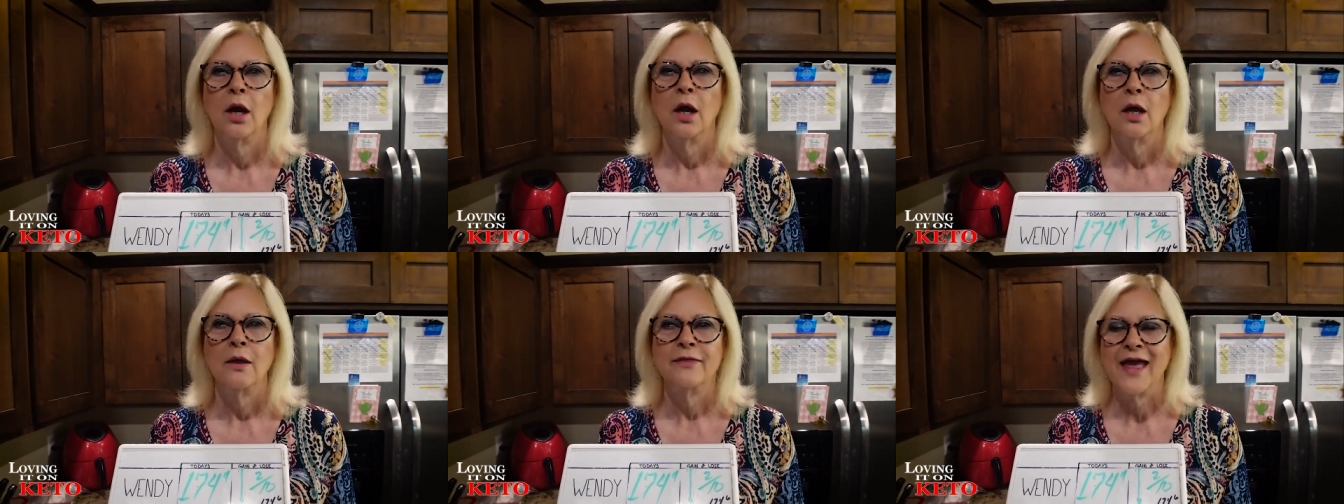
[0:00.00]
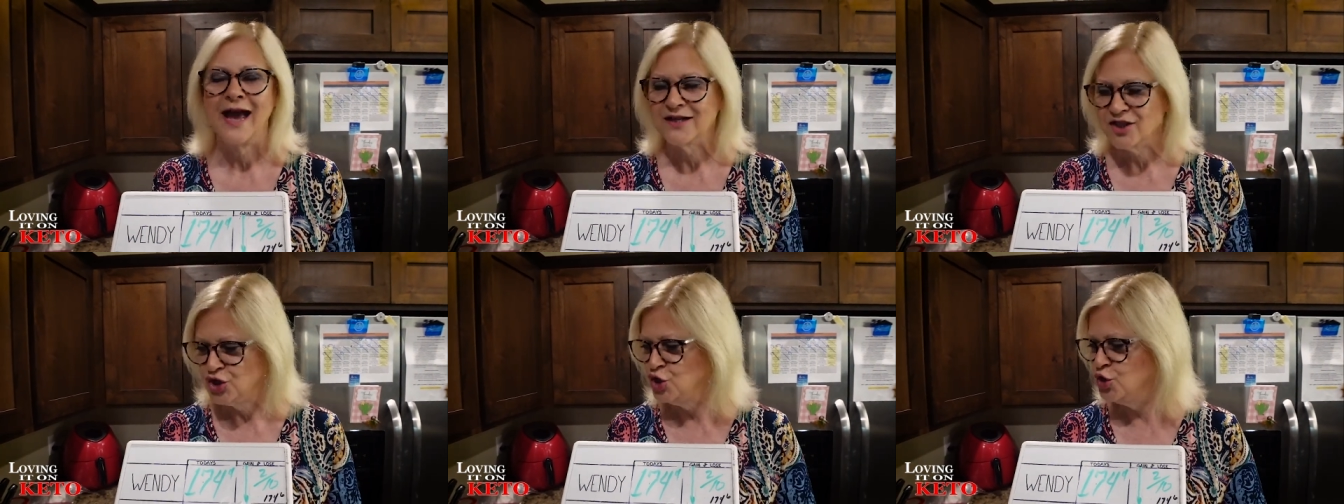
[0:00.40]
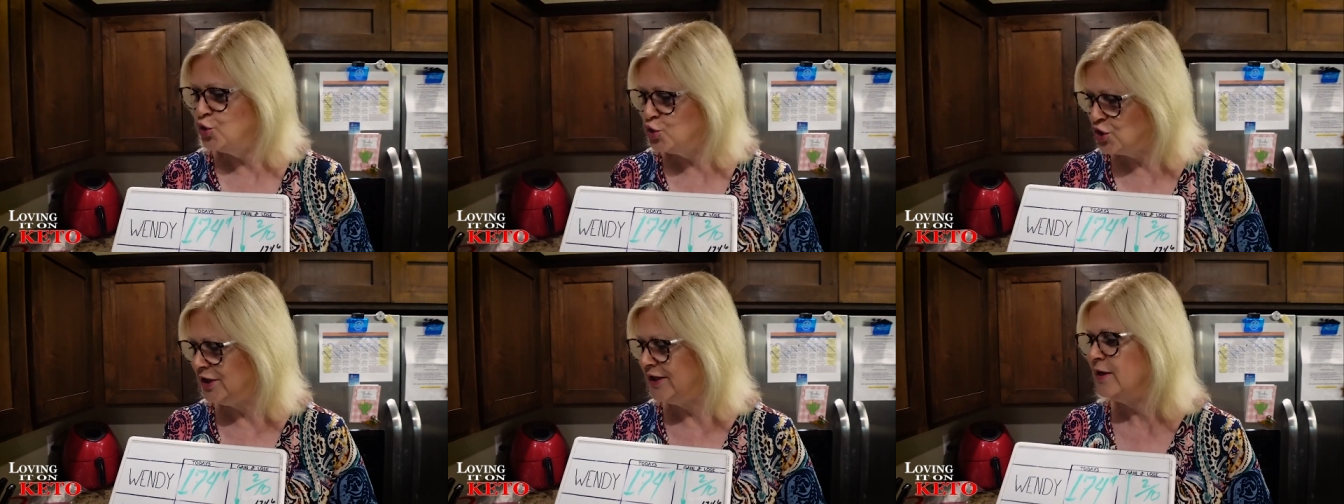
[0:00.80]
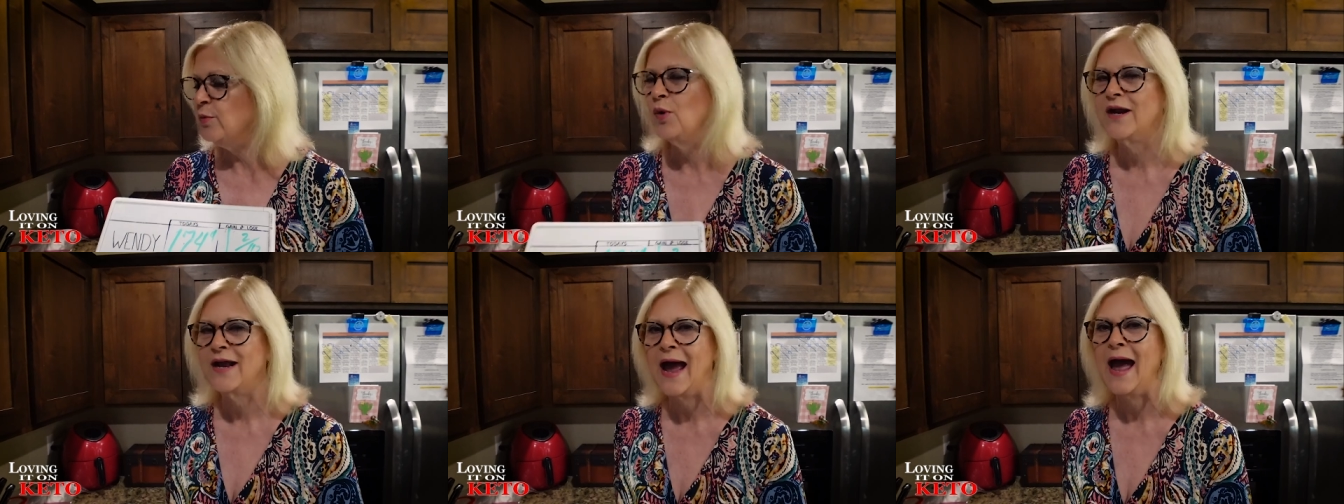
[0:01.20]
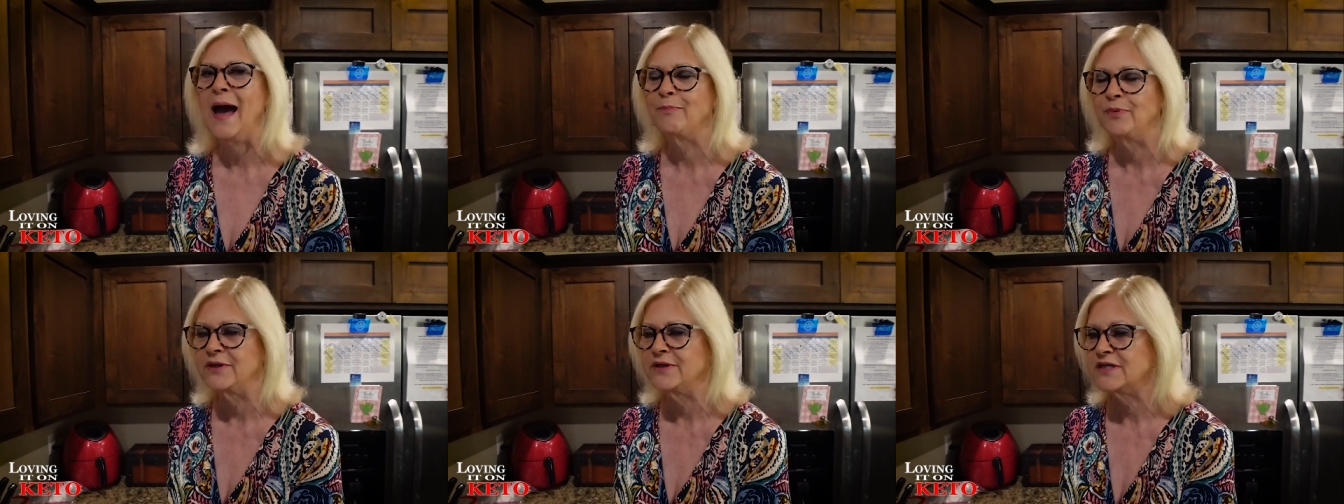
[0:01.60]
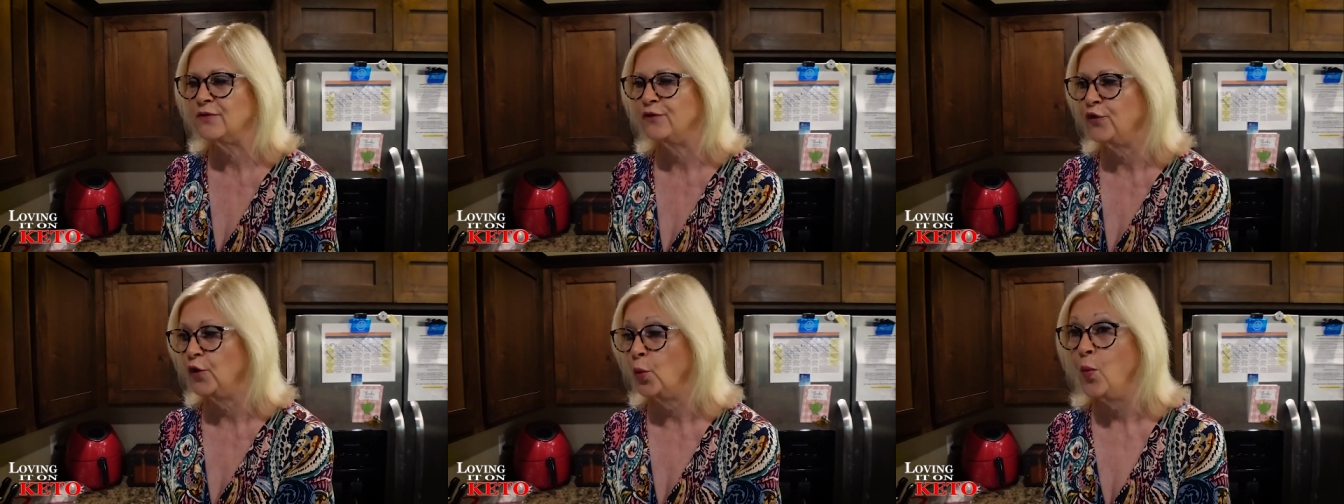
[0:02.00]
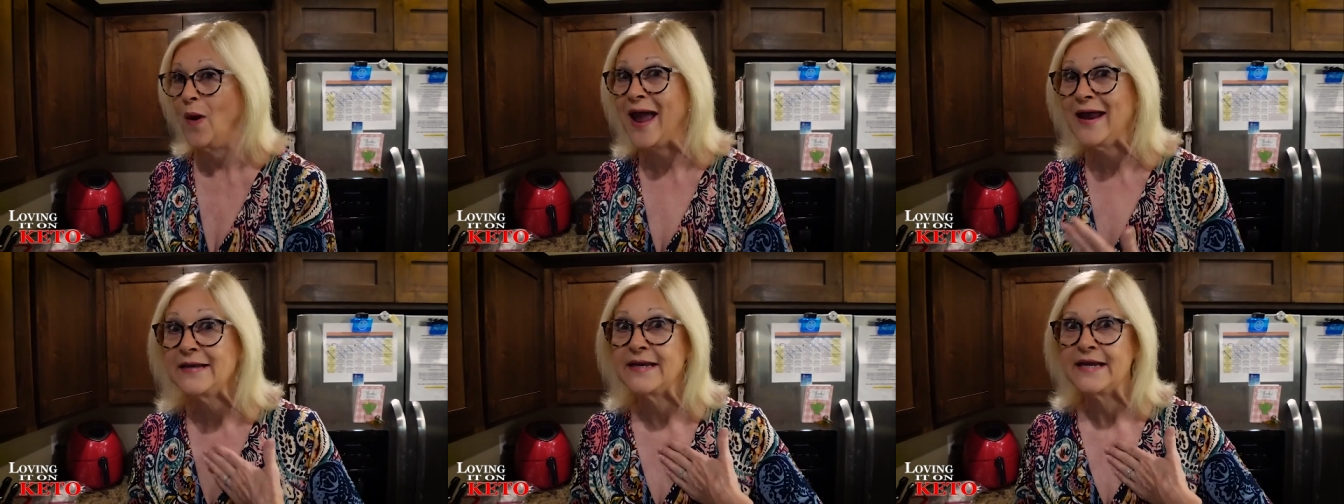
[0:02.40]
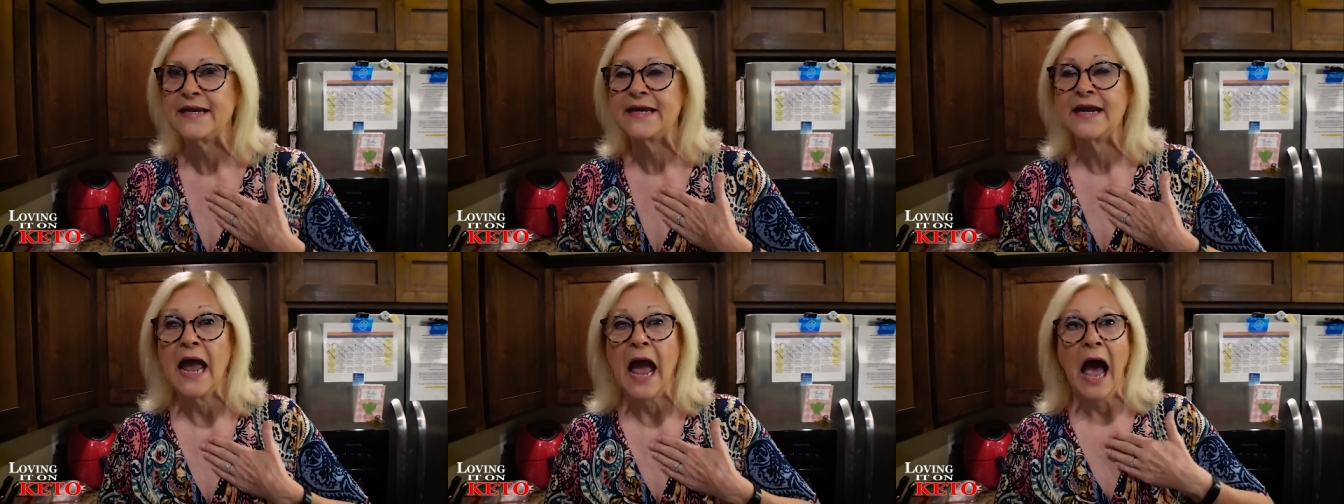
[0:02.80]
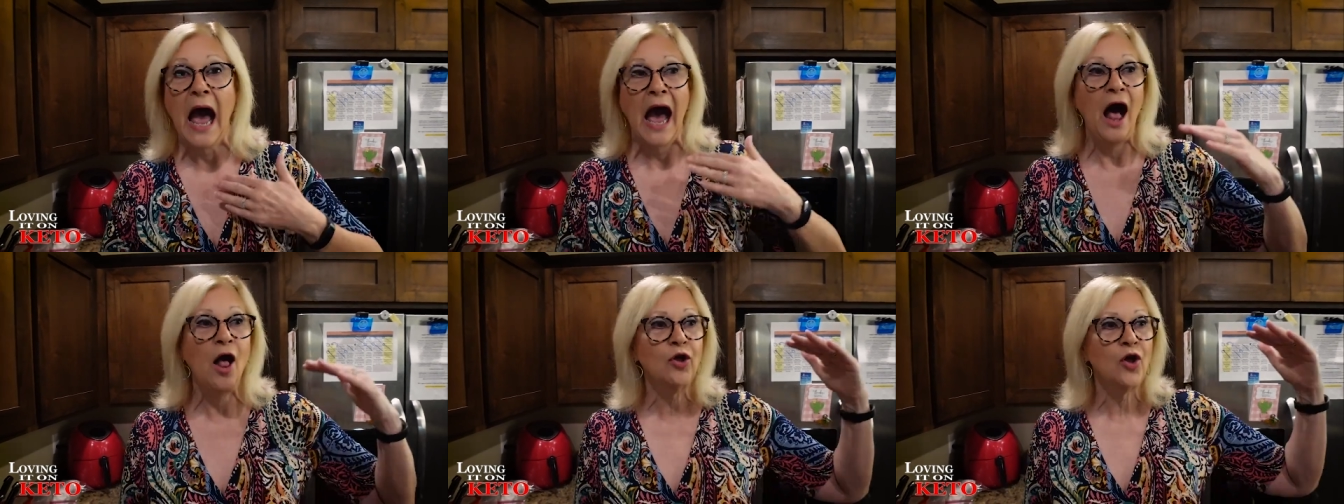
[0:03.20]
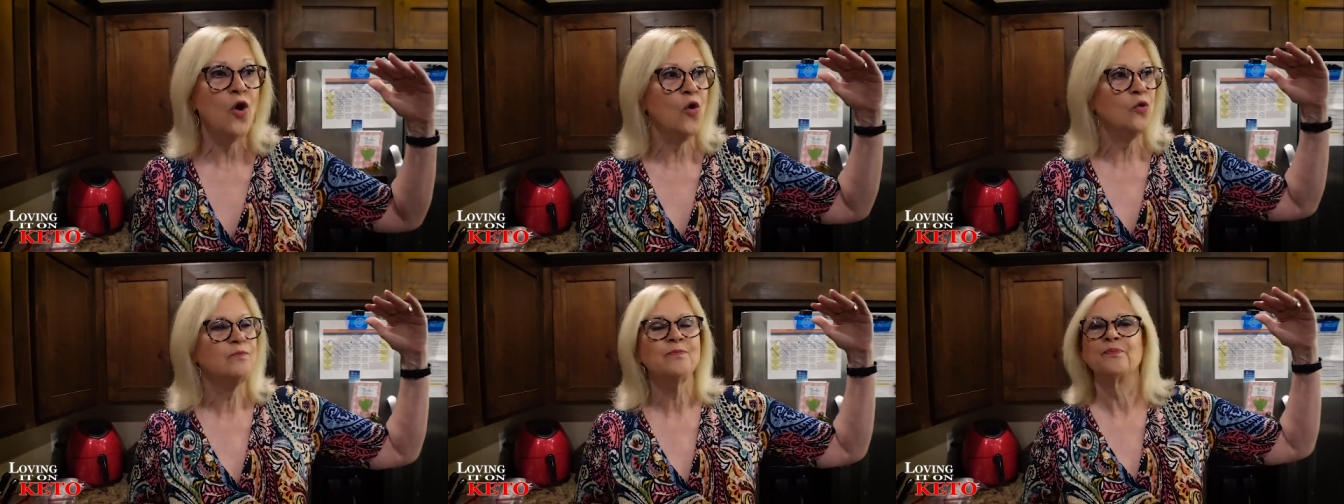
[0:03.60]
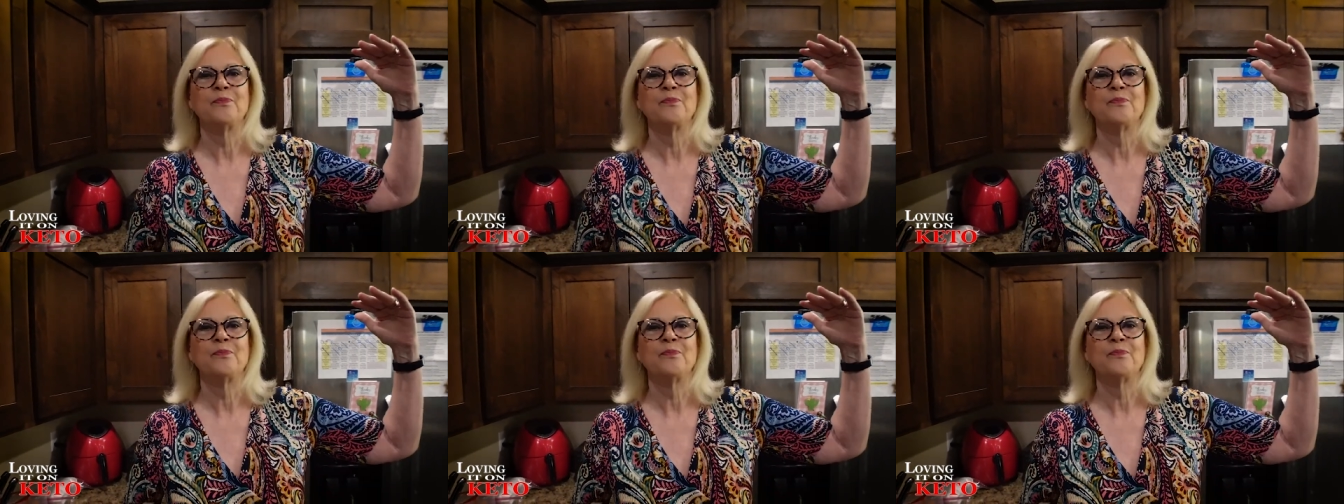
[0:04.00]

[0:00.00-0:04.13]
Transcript: Well, I'm doing That's it. Usually what happens. For Wendy, I'll go